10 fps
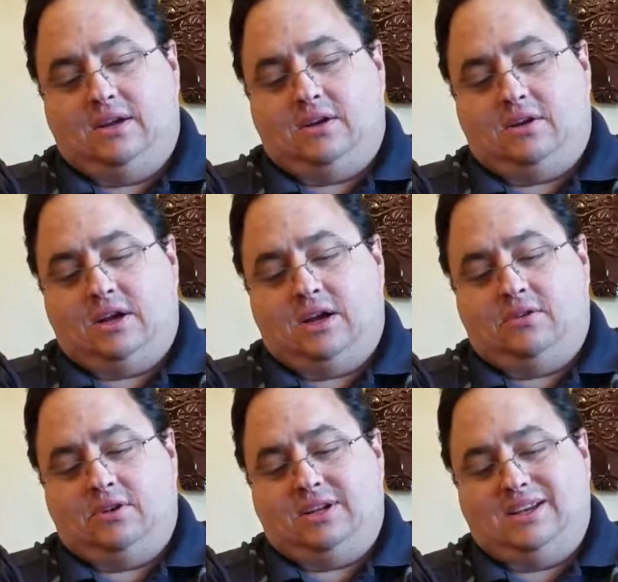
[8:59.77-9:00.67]

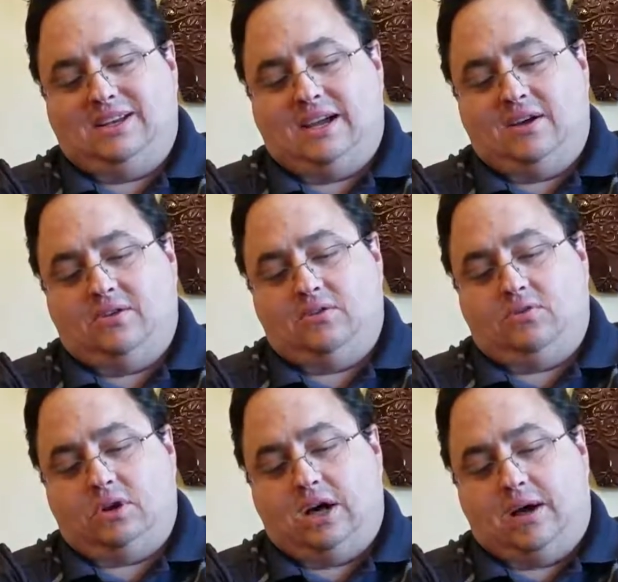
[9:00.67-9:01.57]
around and down
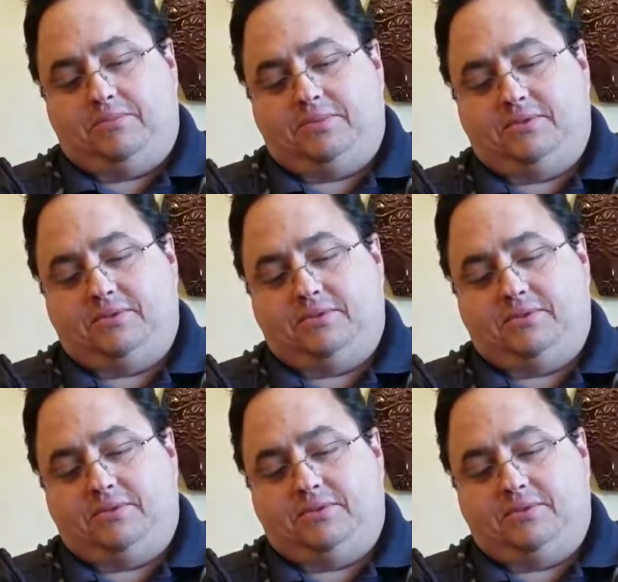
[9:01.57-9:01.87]
or up.